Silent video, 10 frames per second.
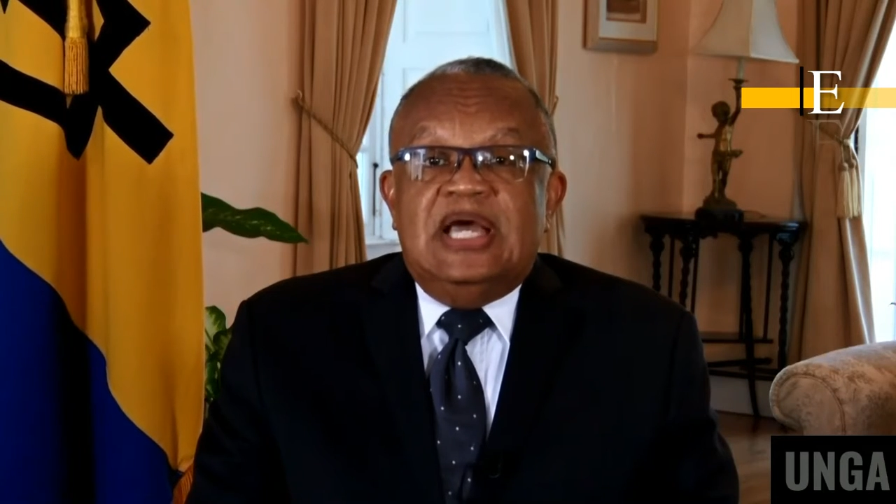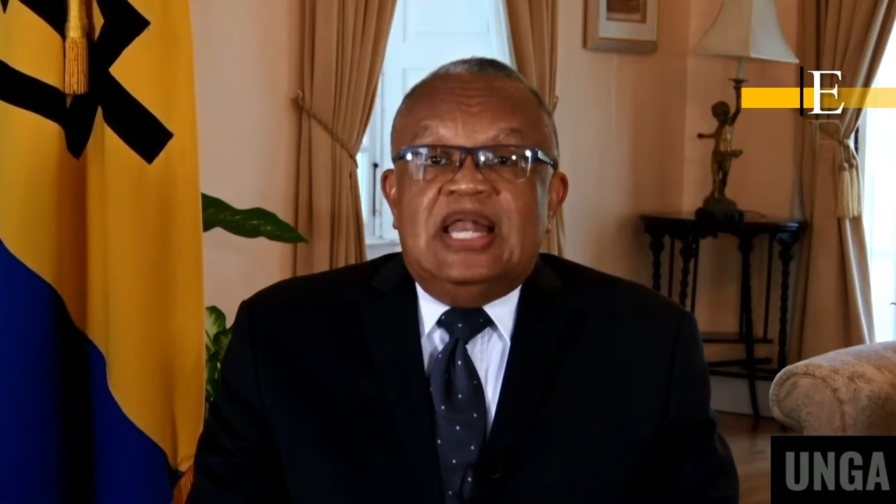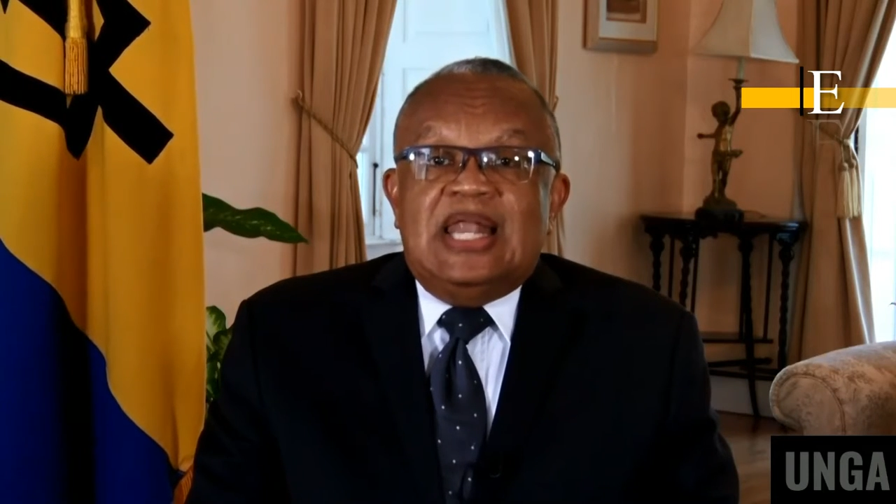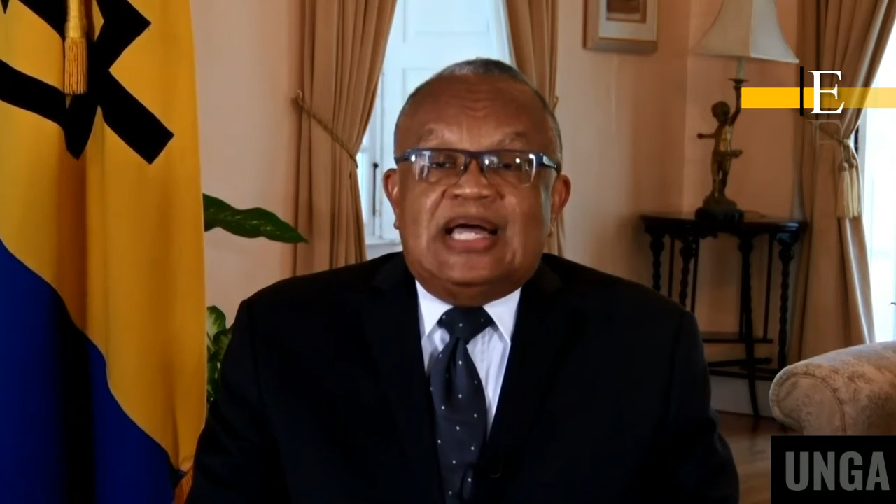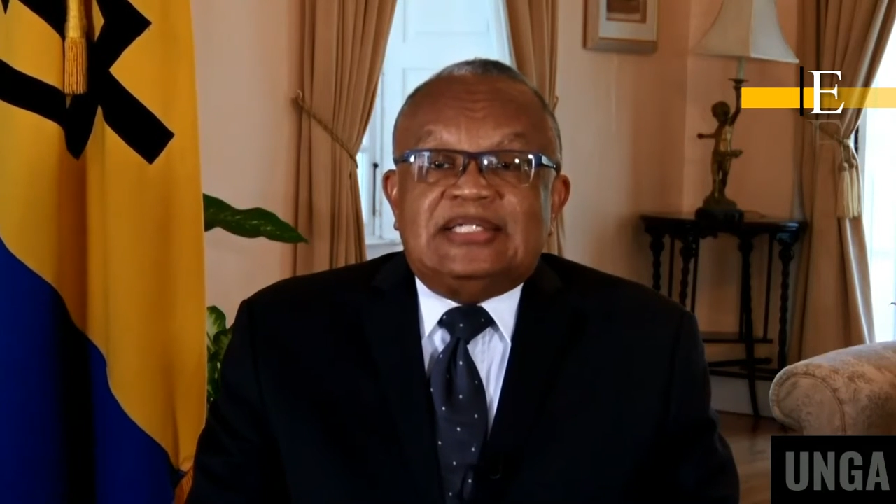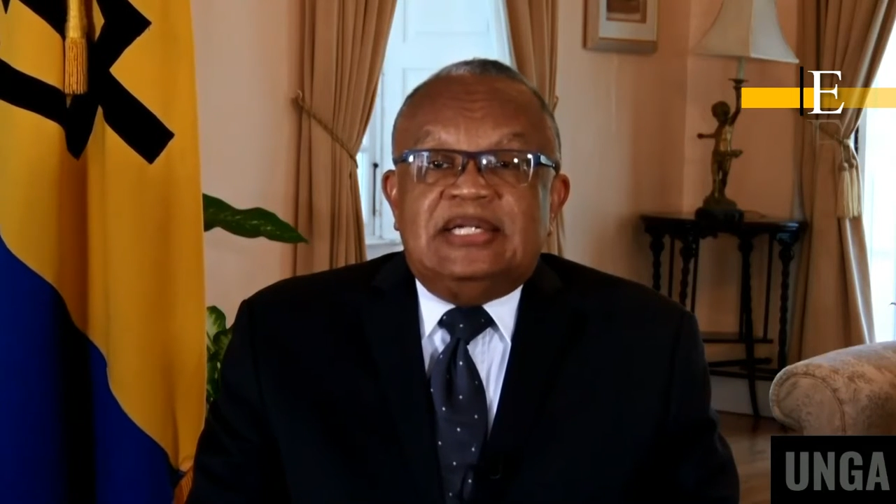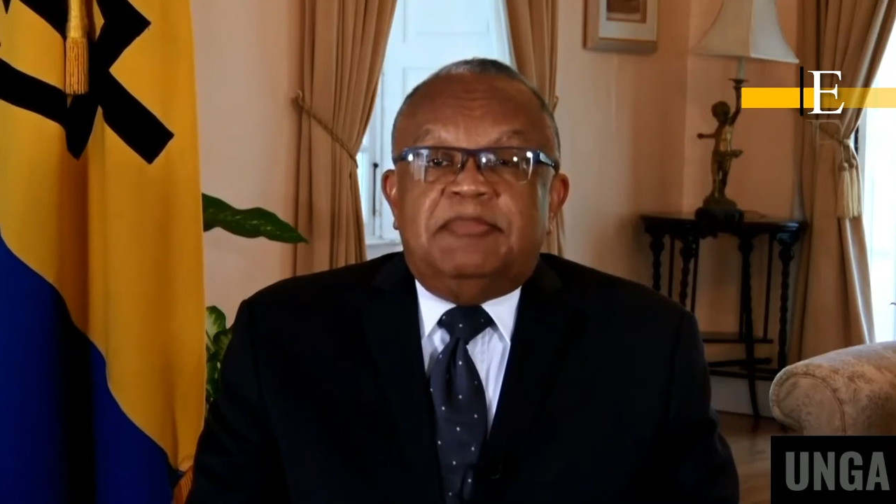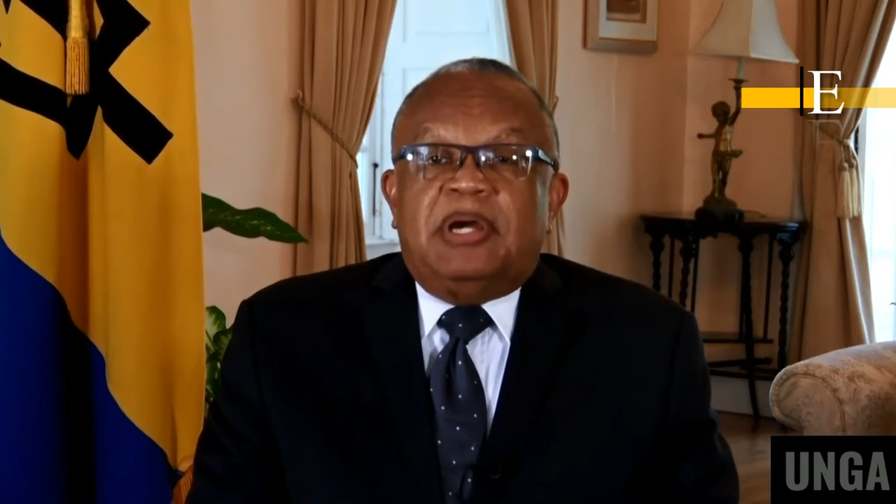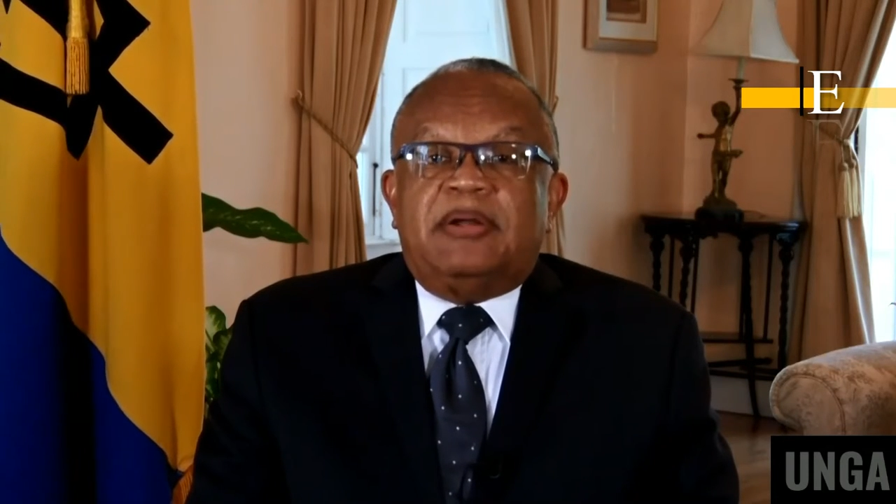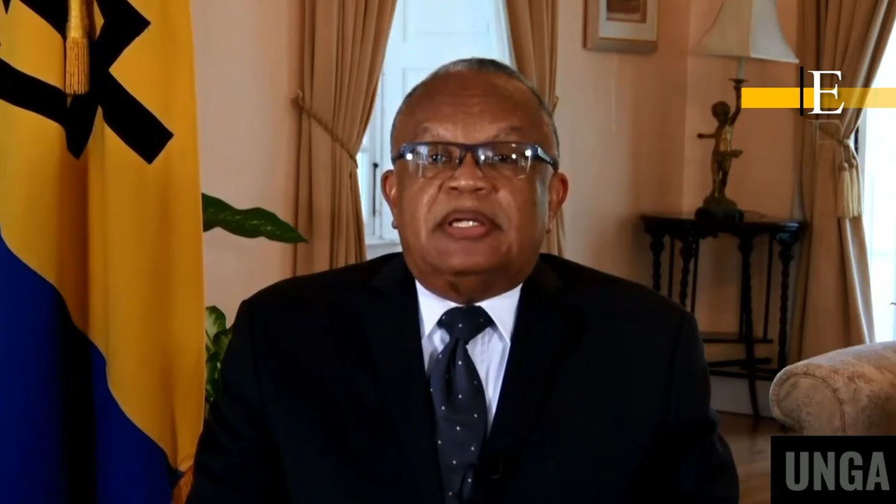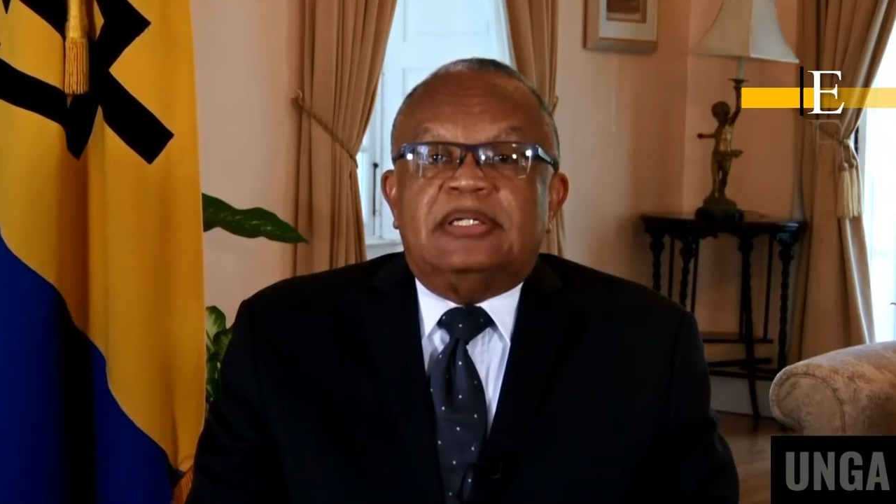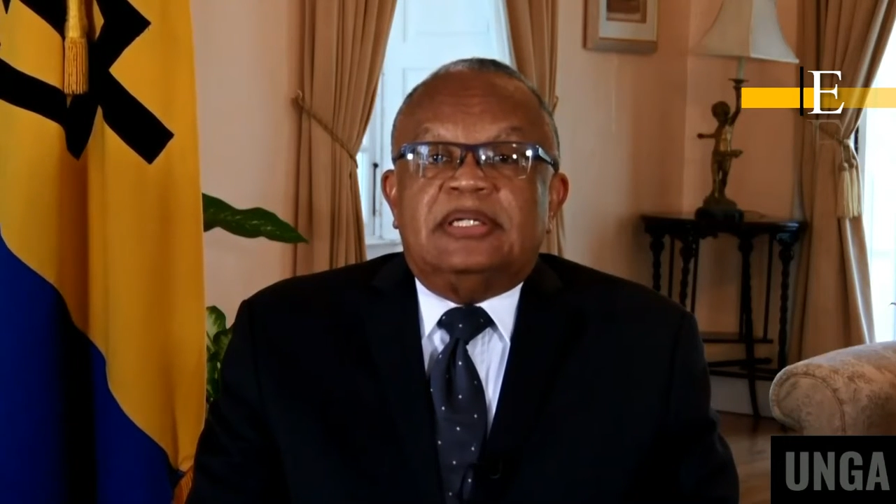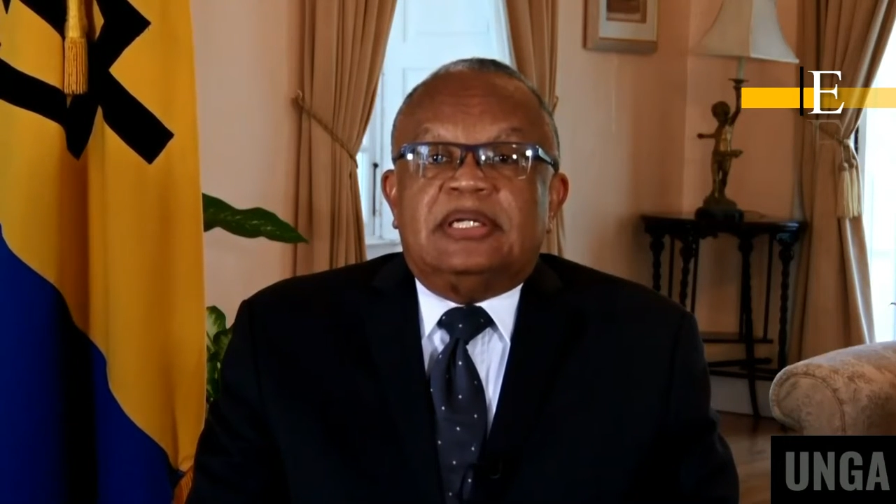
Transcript: Latin American, and